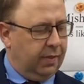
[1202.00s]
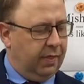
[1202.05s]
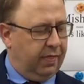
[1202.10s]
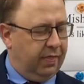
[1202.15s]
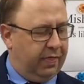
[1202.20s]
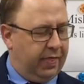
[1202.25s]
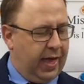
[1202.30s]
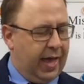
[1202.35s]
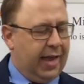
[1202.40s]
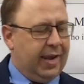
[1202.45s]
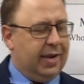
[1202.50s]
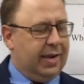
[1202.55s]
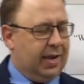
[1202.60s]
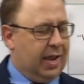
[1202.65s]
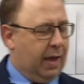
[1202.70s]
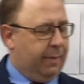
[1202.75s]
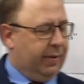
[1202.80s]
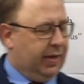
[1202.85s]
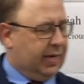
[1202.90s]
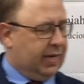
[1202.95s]
Then
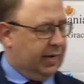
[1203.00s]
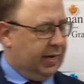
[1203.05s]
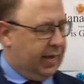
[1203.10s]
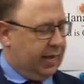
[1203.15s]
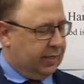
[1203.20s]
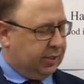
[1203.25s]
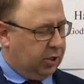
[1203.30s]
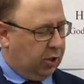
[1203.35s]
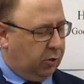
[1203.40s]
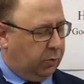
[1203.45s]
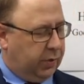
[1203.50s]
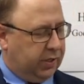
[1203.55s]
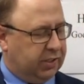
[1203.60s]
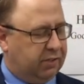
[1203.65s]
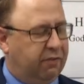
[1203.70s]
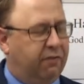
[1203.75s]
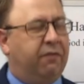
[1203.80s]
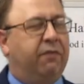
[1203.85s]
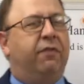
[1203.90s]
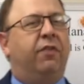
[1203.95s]
Nebuchadnezzar
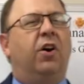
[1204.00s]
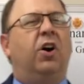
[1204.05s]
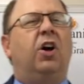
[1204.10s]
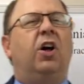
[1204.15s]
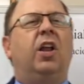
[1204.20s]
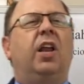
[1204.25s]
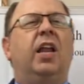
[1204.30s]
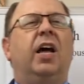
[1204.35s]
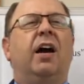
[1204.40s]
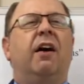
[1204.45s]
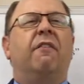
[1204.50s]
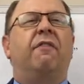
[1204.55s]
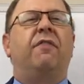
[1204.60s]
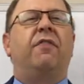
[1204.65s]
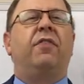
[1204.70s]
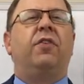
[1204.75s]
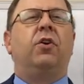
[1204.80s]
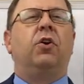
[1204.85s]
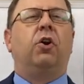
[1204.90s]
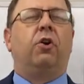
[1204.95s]
was full of
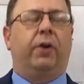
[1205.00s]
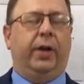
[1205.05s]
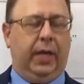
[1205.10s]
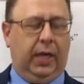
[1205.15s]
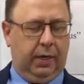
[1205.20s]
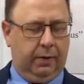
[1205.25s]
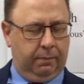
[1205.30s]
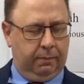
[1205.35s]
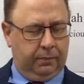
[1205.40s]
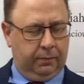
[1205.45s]
fury,